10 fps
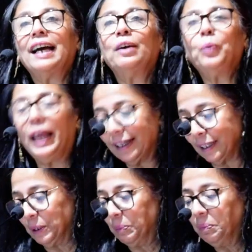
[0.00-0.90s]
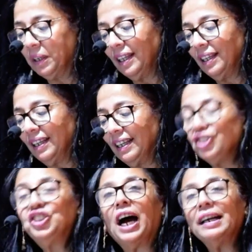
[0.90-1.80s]
I welcome
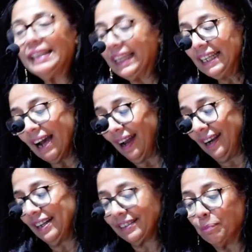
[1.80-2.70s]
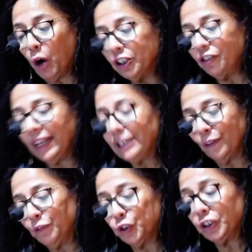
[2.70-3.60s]
Janaki Nair as a
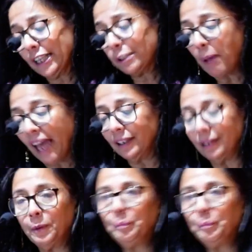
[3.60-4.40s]
moderator for today's panel.